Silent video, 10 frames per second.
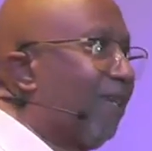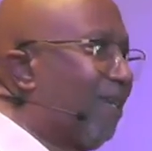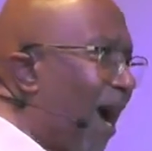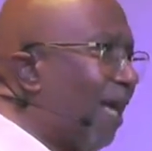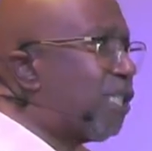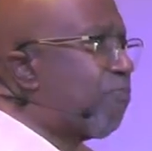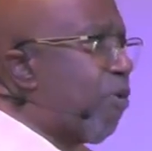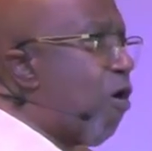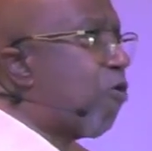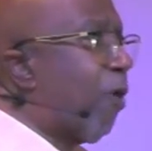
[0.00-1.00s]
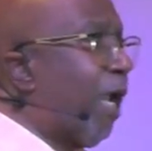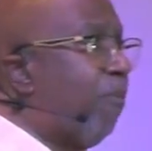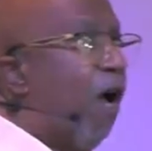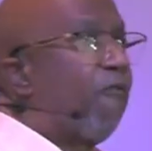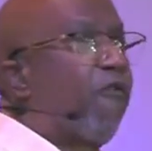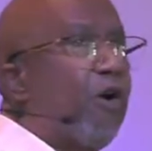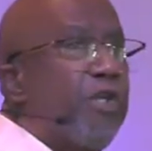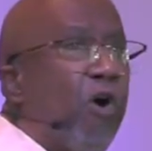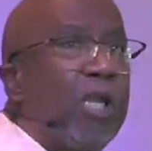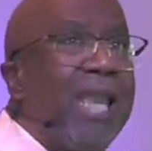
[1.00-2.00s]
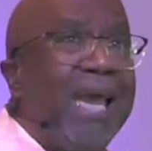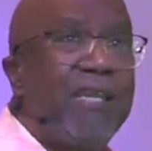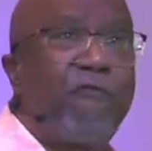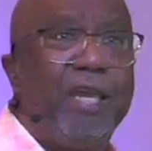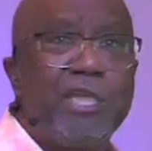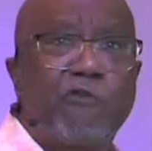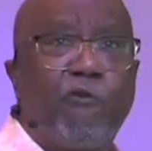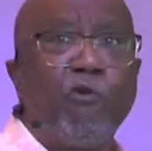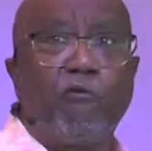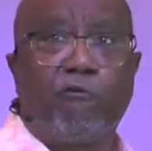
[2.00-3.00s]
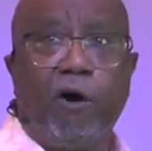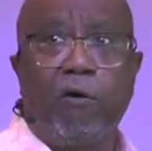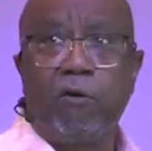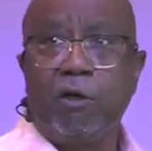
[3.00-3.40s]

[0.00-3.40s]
God's program for your life is fruitful.